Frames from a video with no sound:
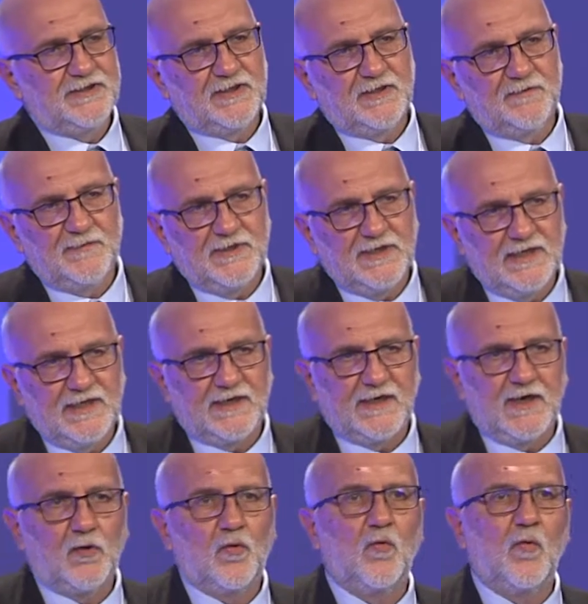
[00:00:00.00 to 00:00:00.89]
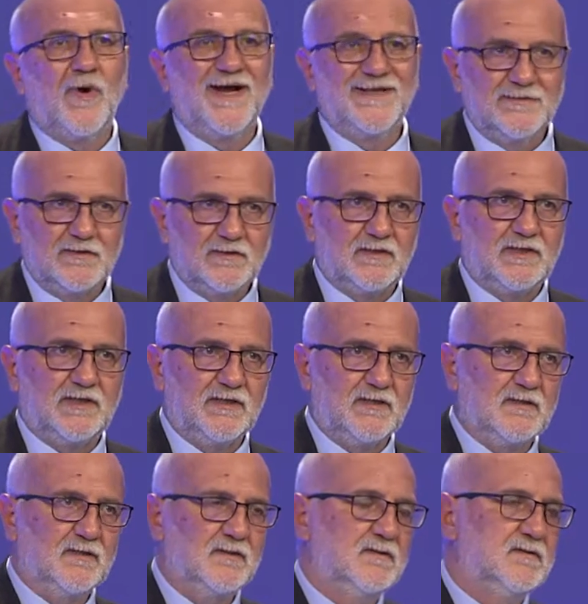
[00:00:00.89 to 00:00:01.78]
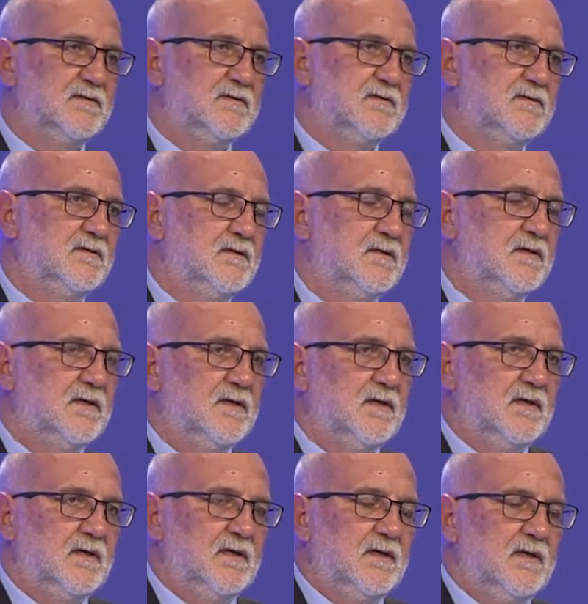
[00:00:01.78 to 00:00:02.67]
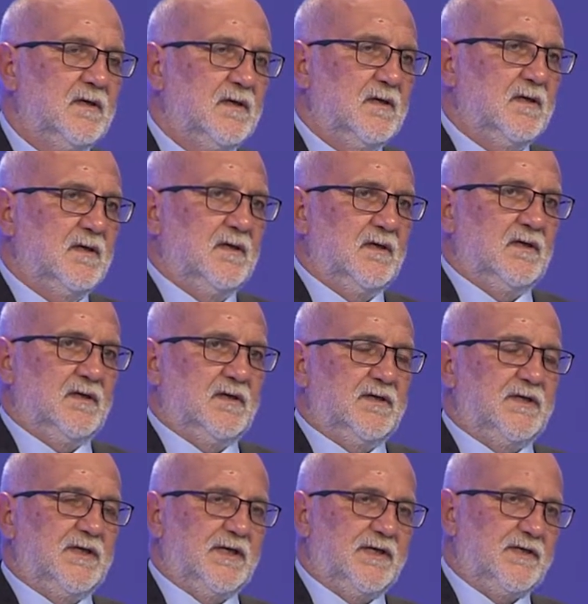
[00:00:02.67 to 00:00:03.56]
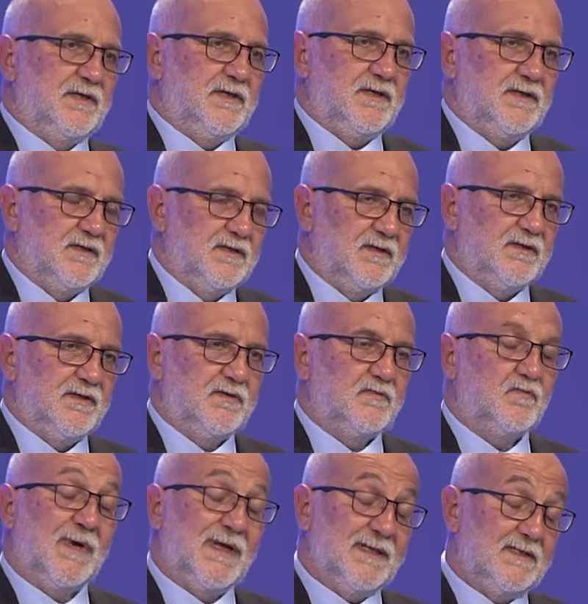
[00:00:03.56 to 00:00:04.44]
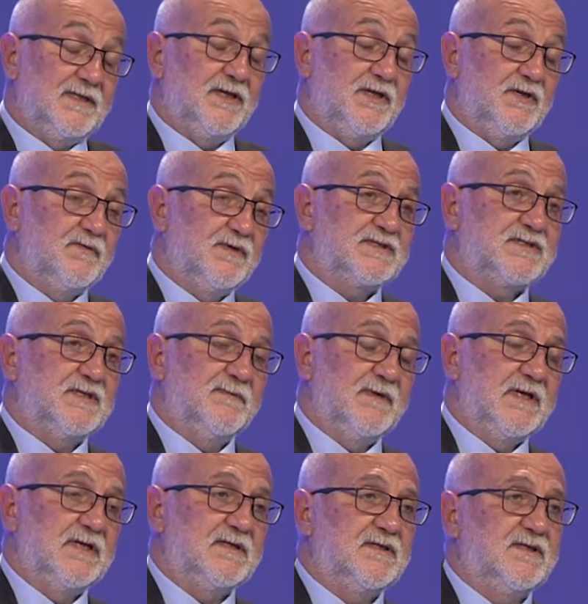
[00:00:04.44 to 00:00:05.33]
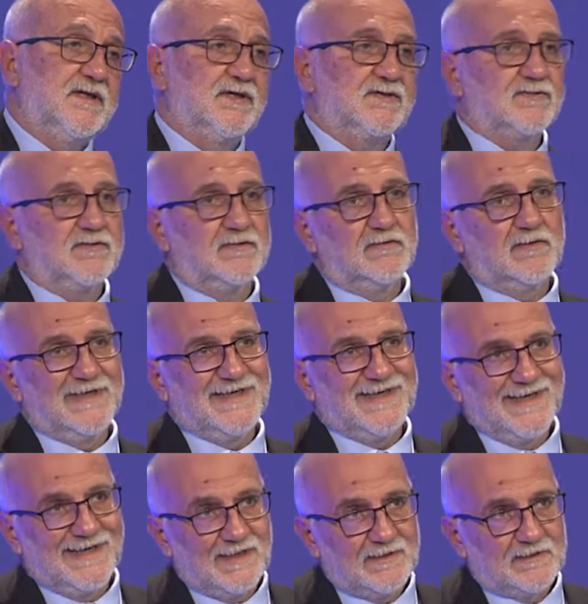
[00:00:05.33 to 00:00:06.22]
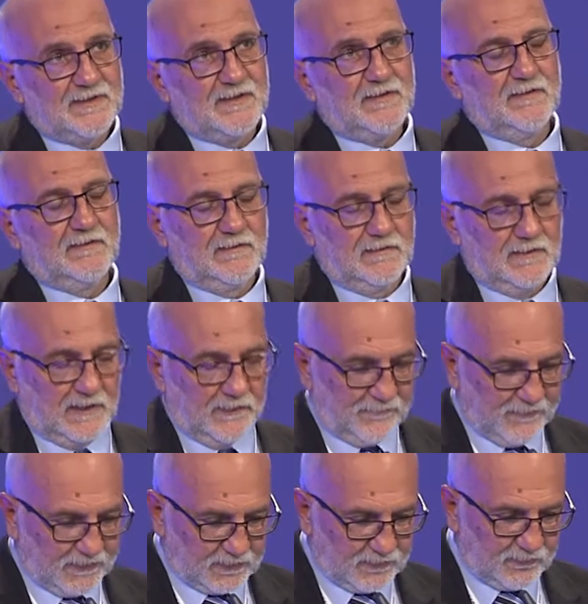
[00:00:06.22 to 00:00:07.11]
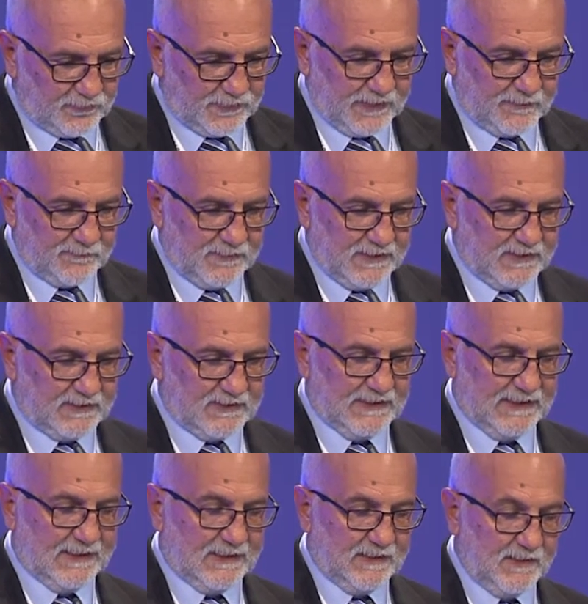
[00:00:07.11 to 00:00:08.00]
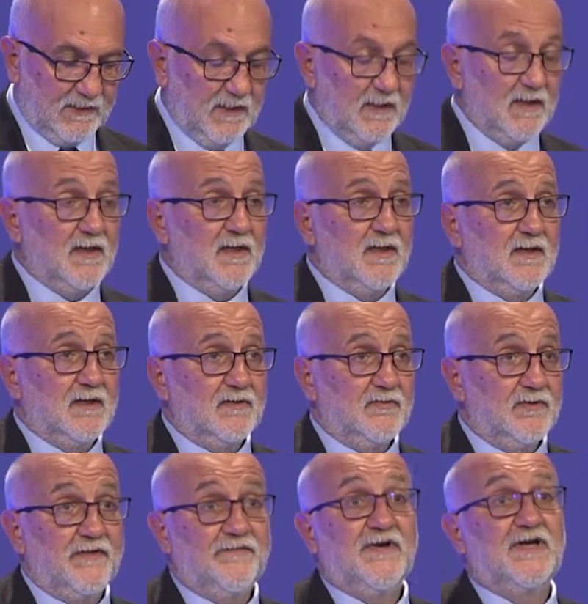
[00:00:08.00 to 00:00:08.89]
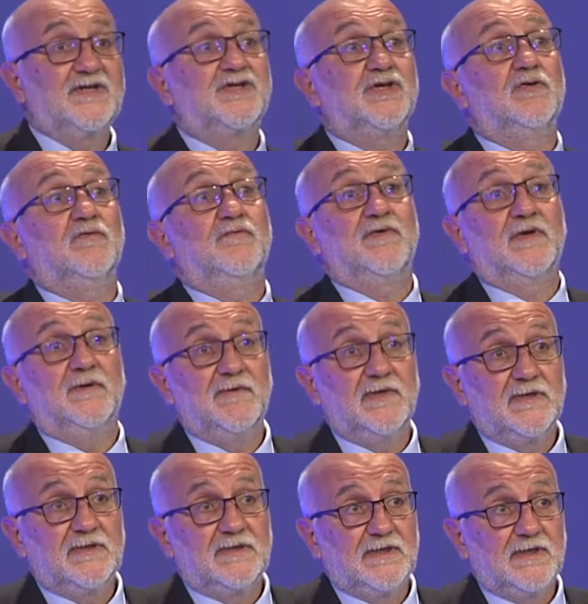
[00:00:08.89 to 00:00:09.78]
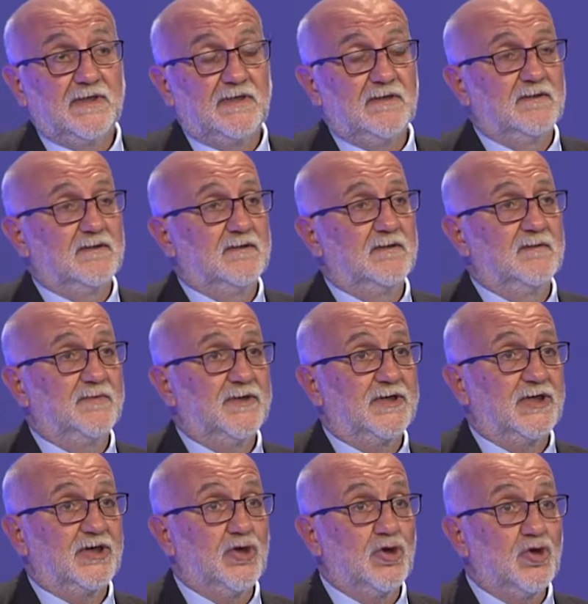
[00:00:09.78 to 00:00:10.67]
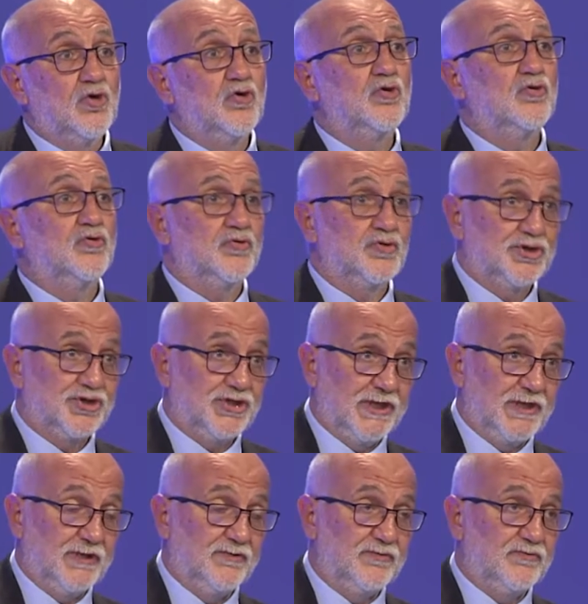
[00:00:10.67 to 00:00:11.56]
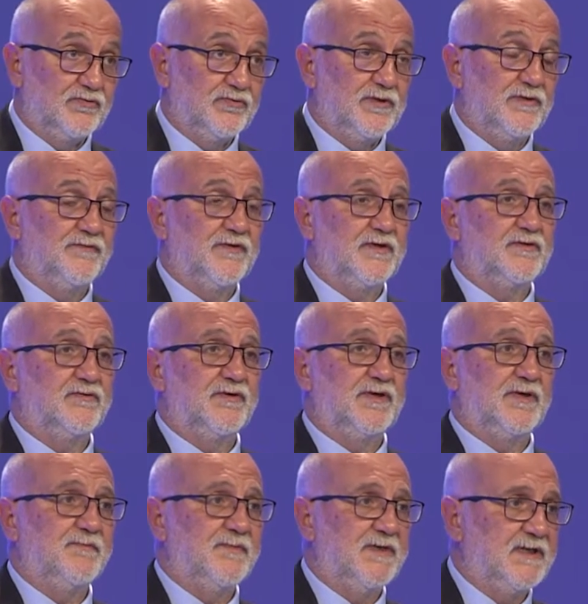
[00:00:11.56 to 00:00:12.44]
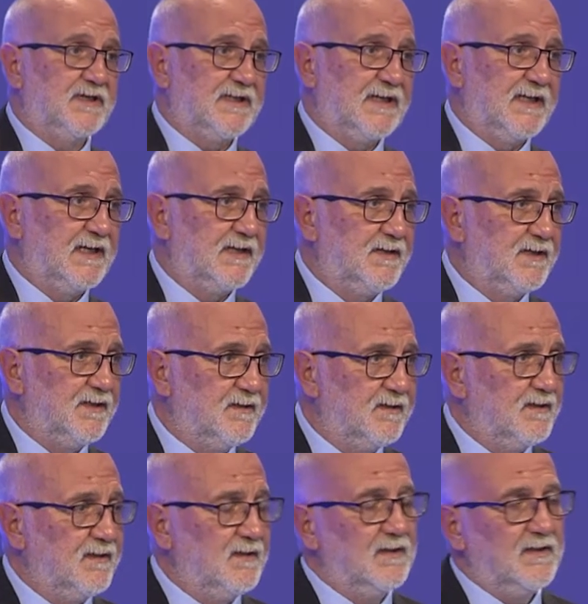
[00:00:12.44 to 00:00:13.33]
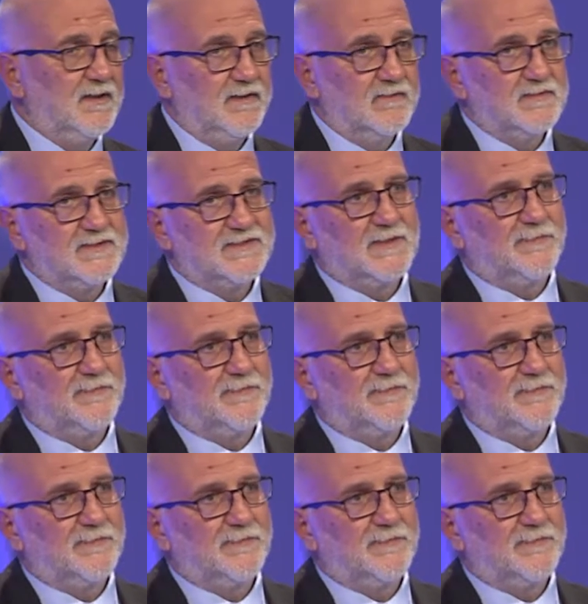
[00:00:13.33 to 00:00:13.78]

responsible for health or the increase in the possibility of developing diseases. It is not easy to determine the percentage